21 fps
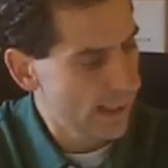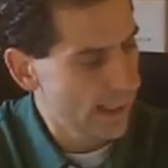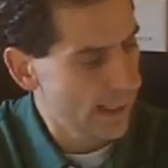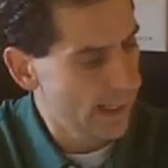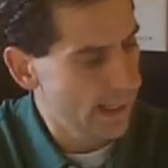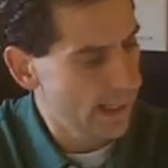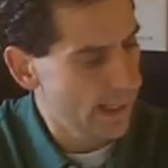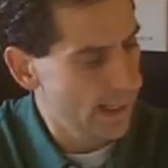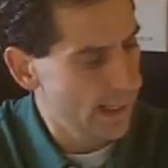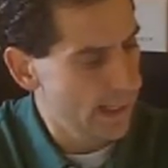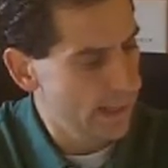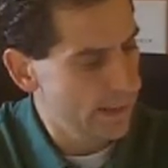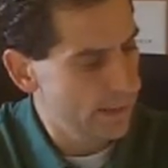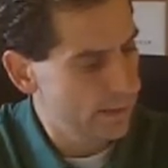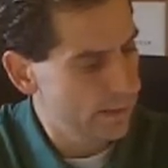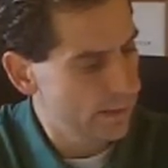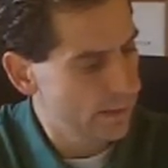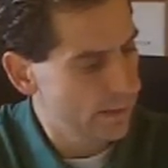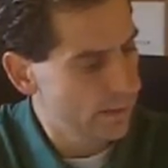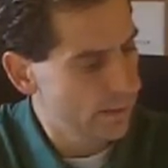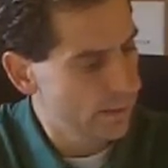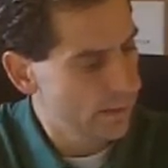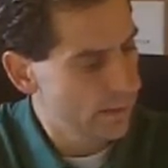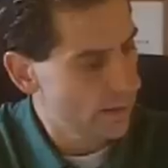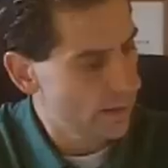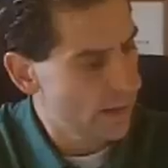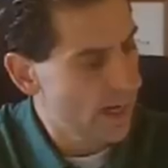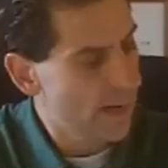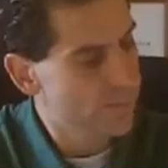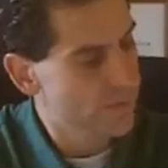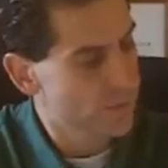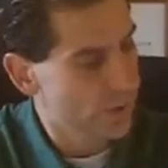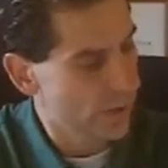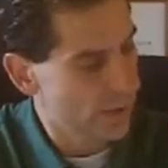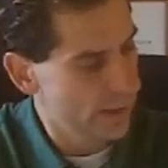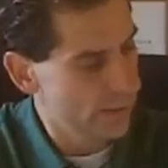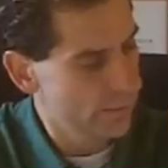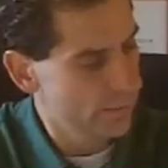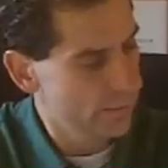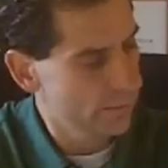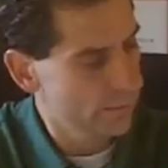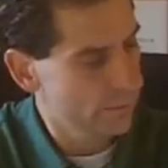and I'm
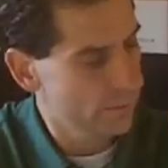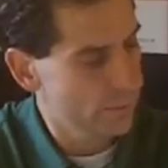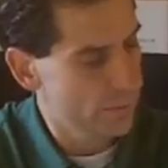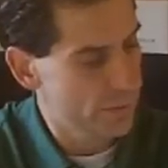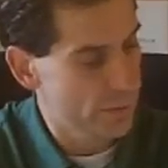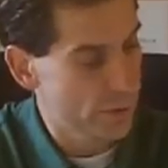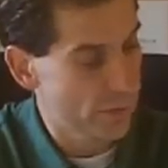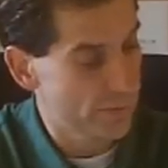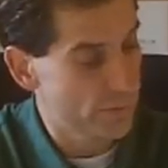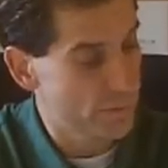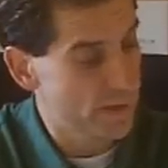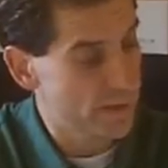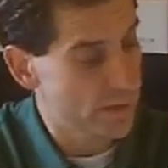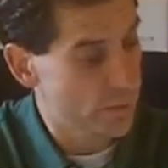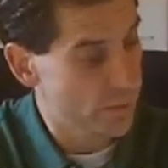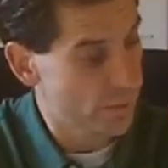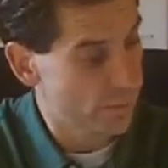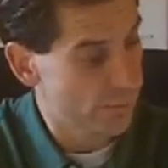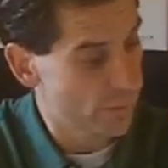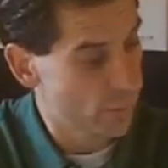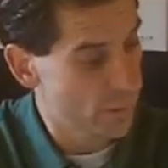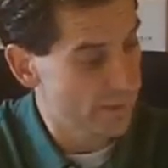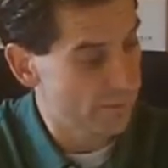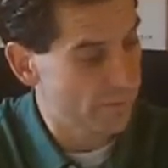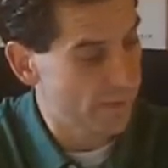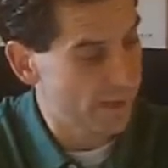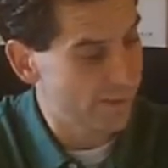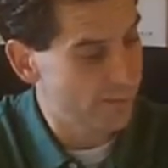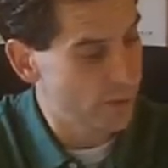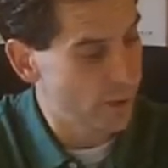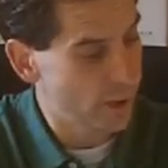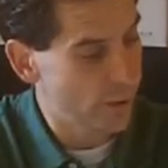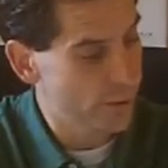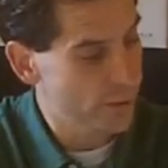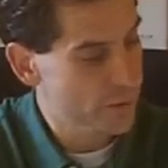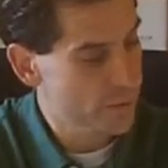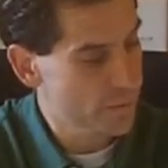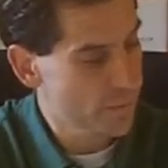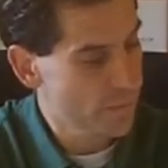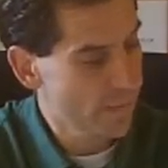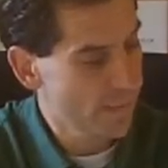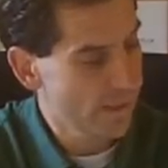sorry, the reserved spaces are
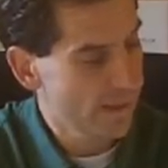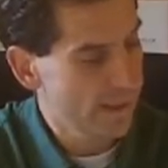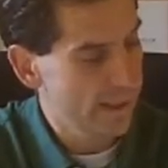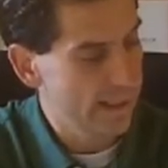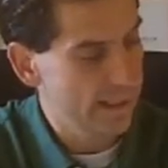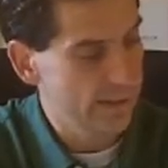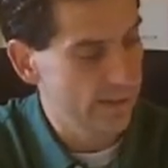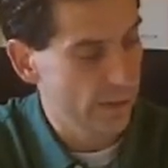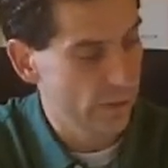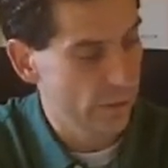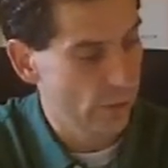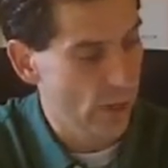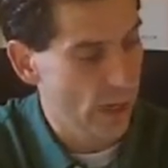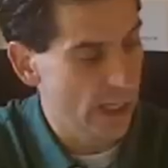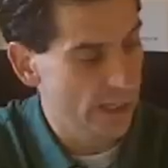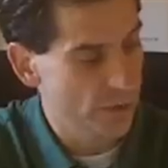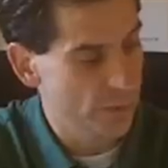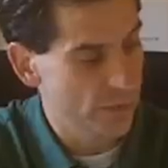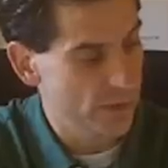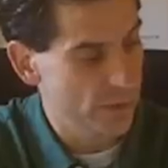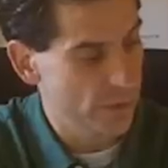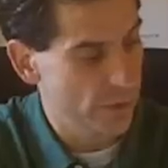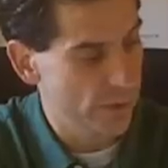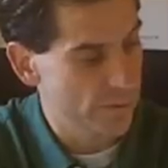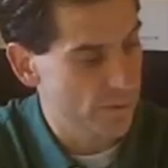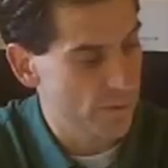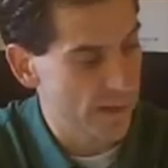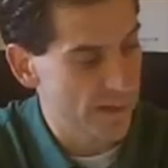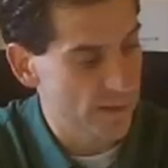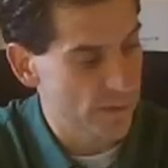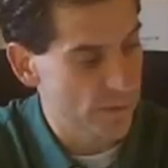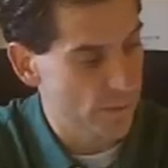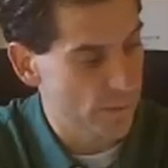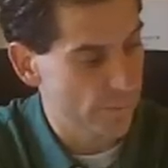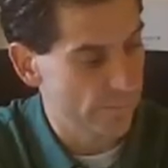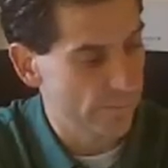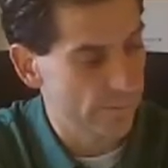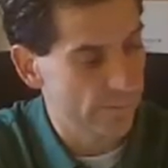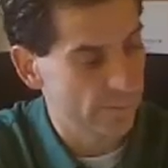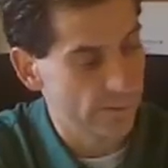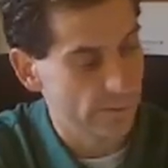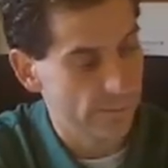$45, and in the garage reserved spaces are
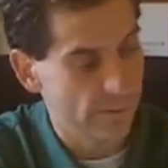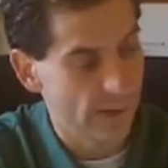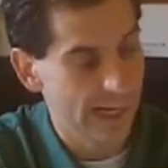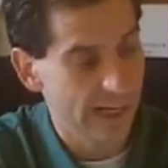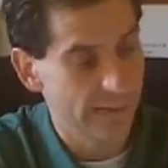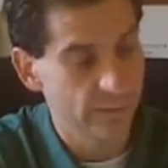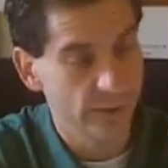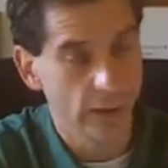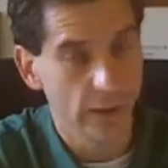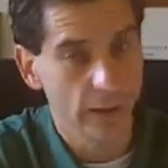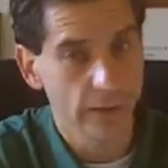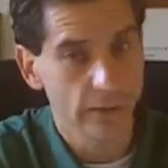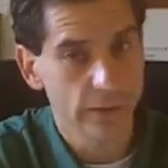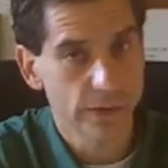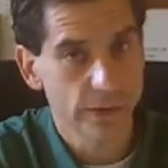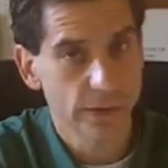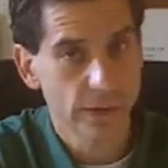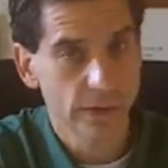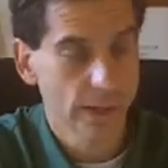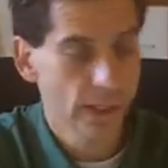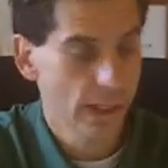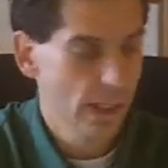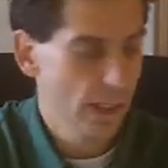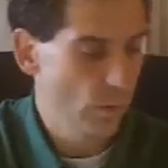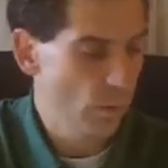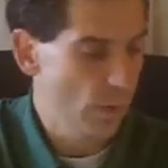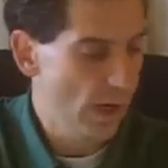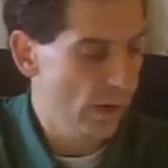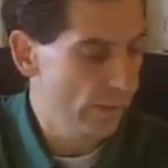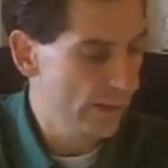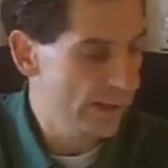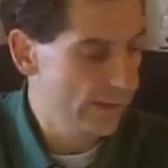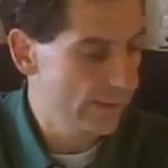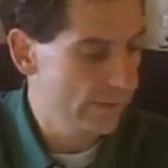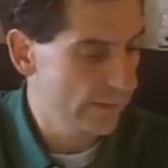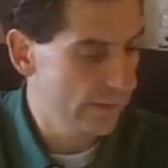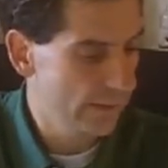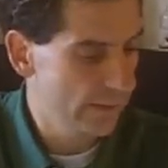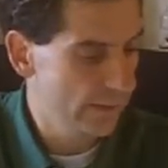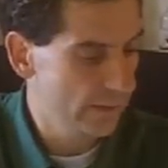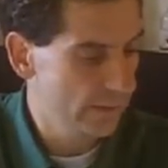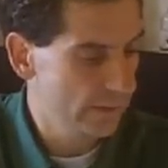$55, while in
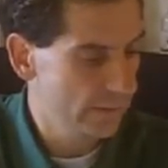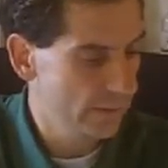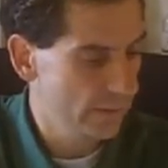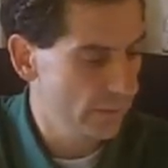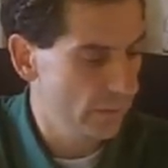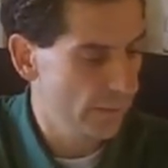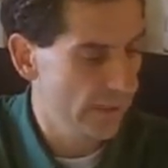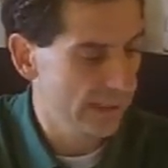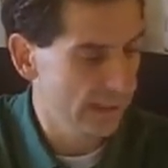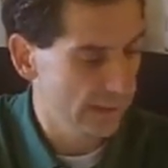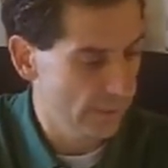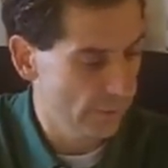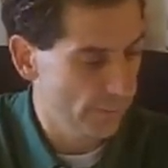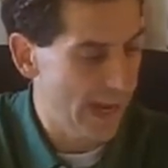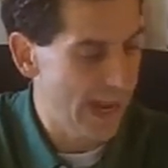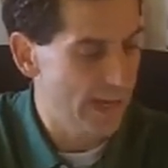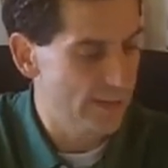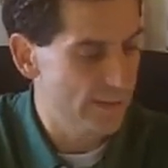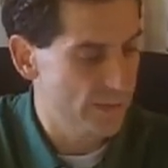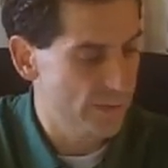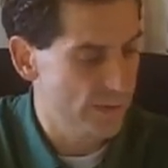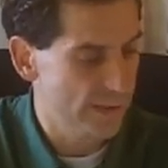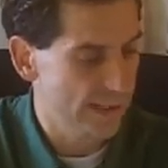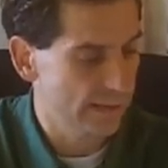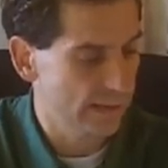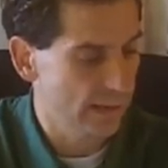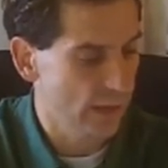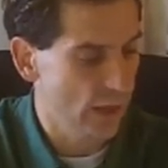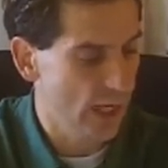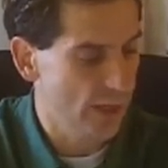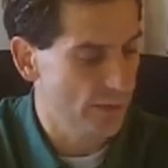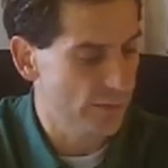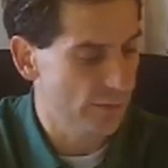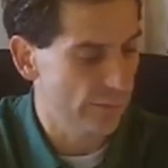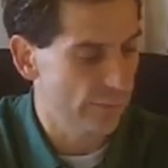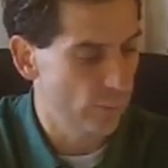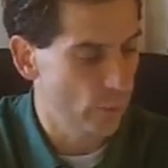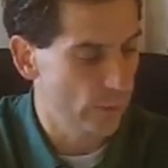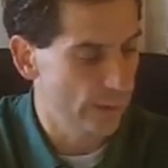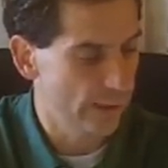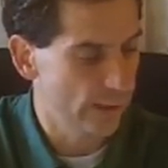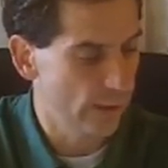the regular passes at the lots are
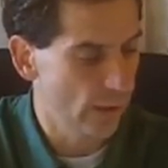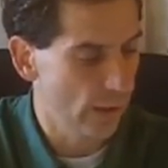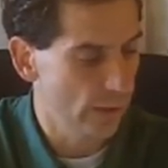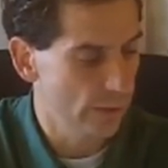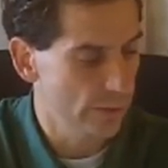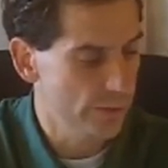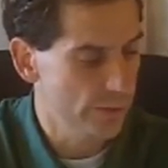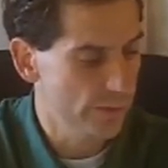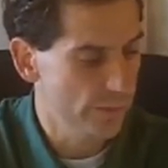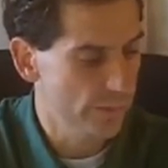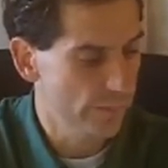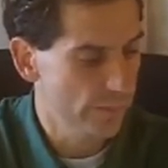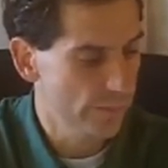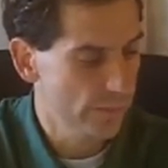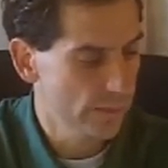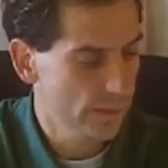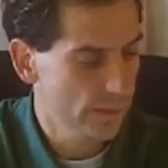$40,